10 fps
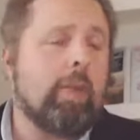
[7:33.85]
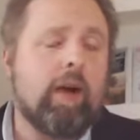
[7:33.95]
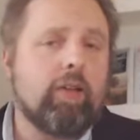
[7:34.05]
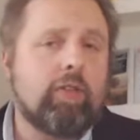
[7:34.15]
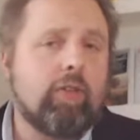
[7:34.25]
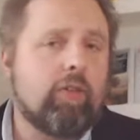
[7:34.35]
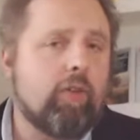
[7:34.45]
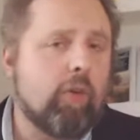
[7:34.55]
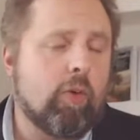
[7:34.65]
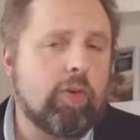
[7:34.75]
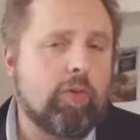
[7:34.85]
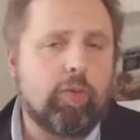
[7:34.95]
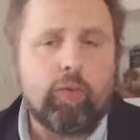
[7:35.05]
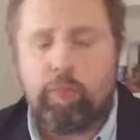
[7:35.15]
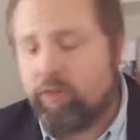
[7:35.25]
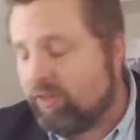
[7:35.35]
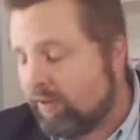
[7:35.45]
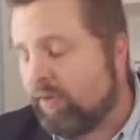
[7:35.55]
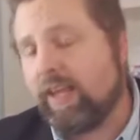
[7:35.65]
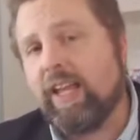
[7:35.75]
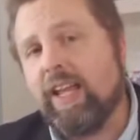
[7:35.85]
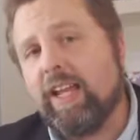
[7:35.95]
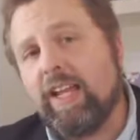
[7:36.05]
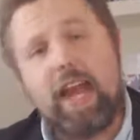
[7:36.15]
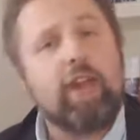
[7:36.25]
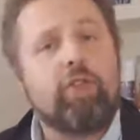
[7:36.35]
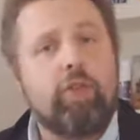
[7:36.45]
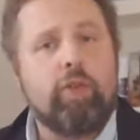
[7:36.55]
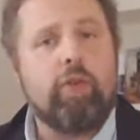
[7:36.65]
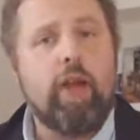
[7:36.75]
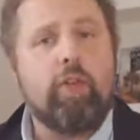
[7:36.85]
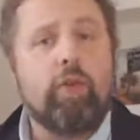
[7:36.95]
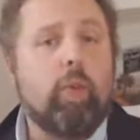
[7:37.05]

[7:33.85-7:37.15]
policies in accordance with specific national traits.